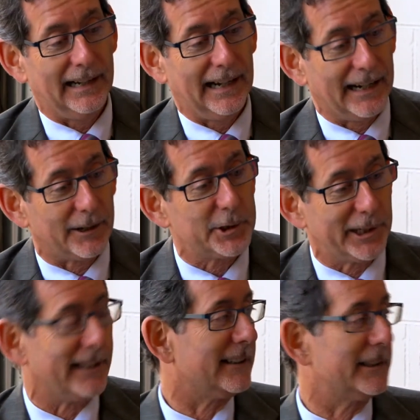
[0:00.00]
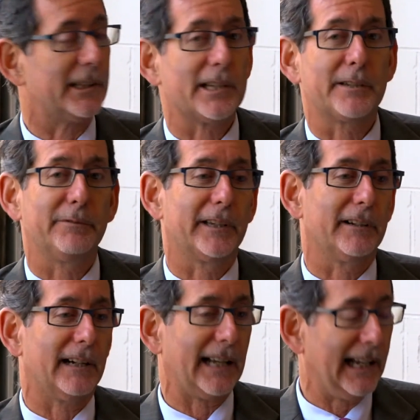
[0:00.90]
Our challenge is to figure
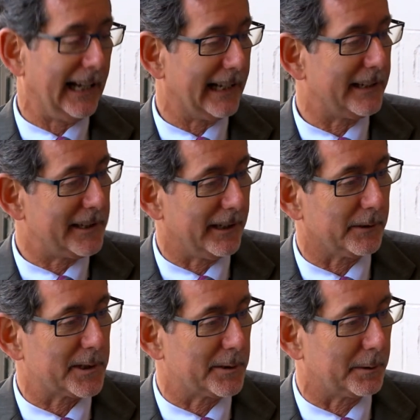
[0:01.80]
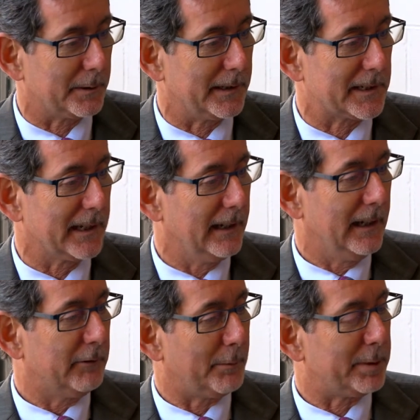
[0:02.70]
out how to tell stories
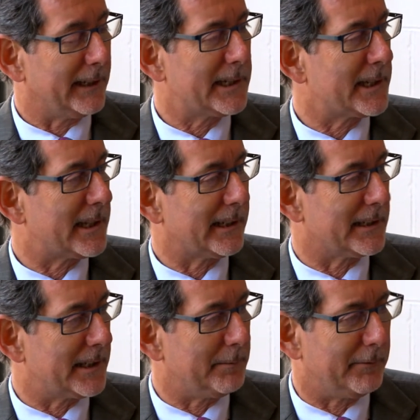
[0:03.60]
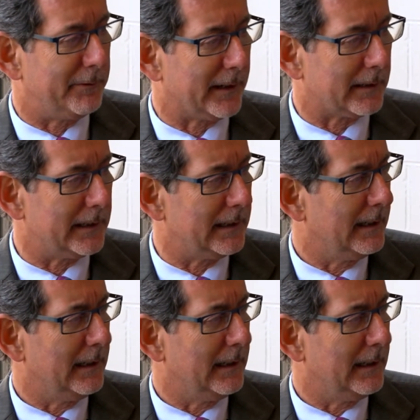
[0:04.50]
from places that can seem very